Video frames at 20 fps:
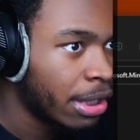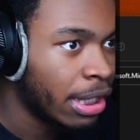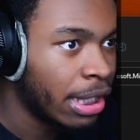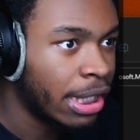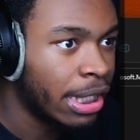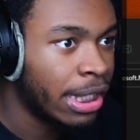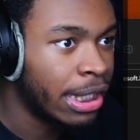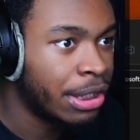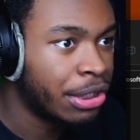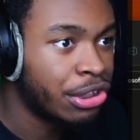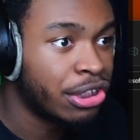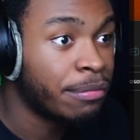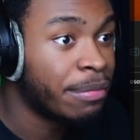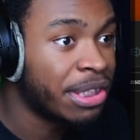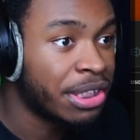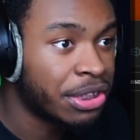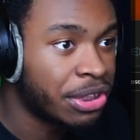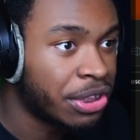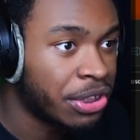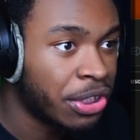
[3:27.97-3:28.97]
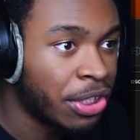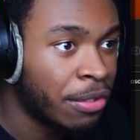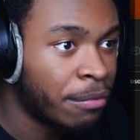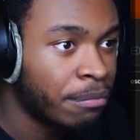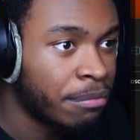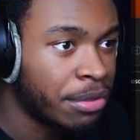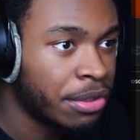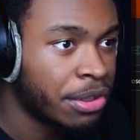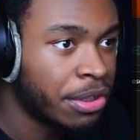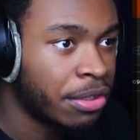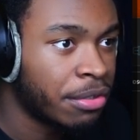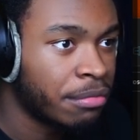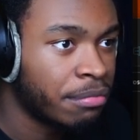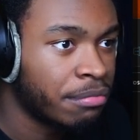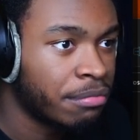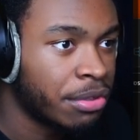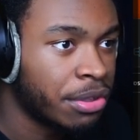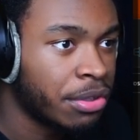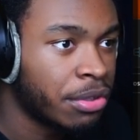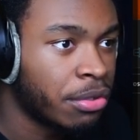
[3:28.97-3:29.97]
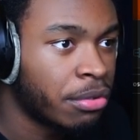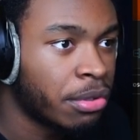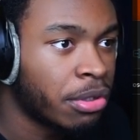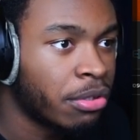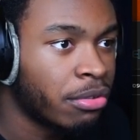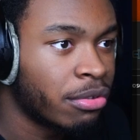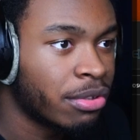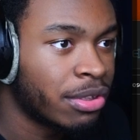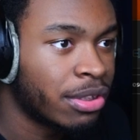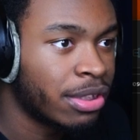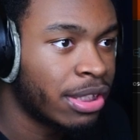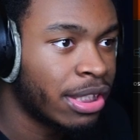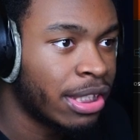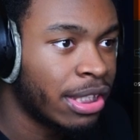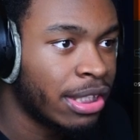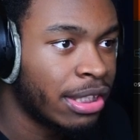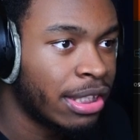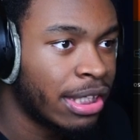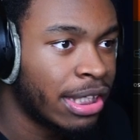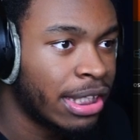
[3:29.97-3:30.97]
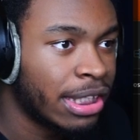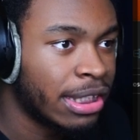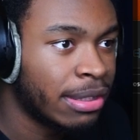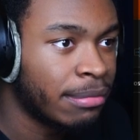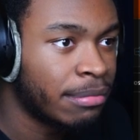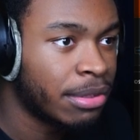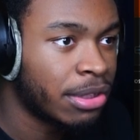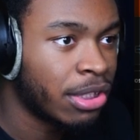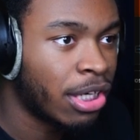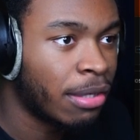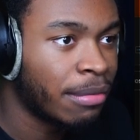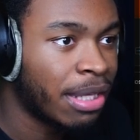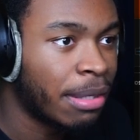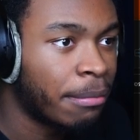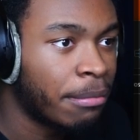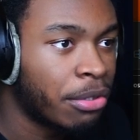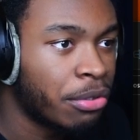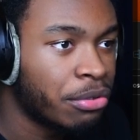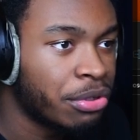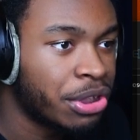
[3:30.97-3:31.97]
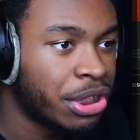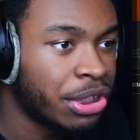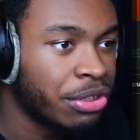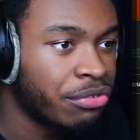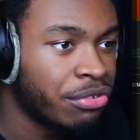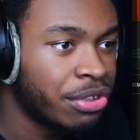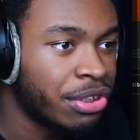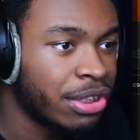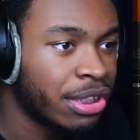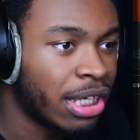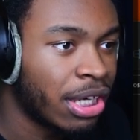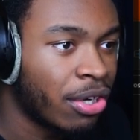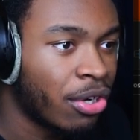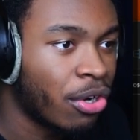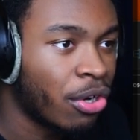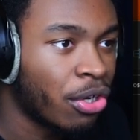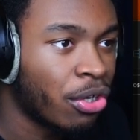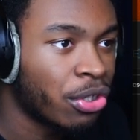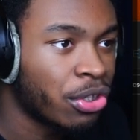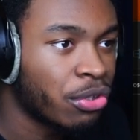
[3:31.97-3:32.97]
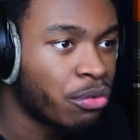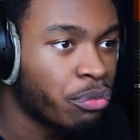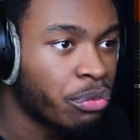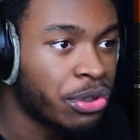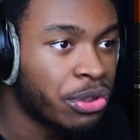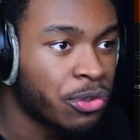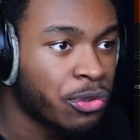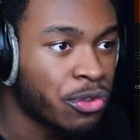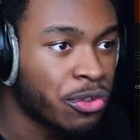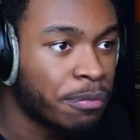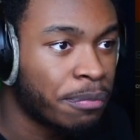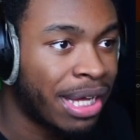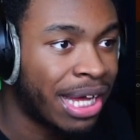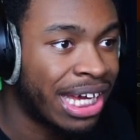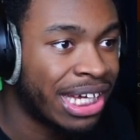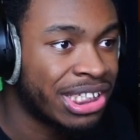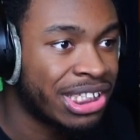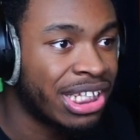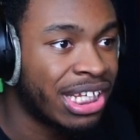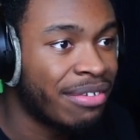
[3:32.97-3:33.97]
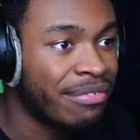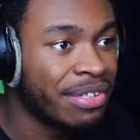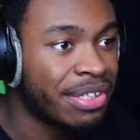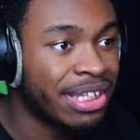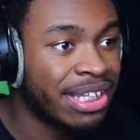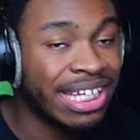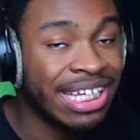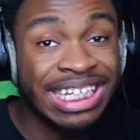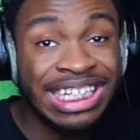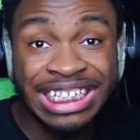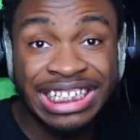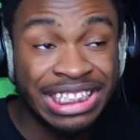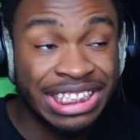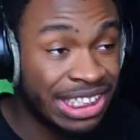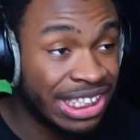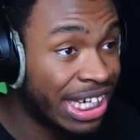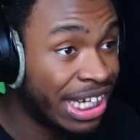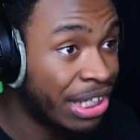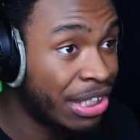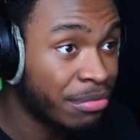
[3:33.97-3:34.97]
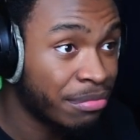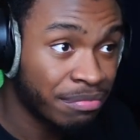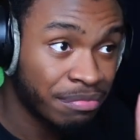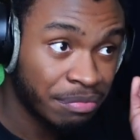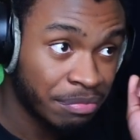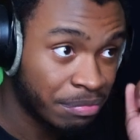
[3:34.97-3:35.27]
and you should be good to go. You know, you can go local state, games, combat mode, and you can see that all your resource packs and everything is there.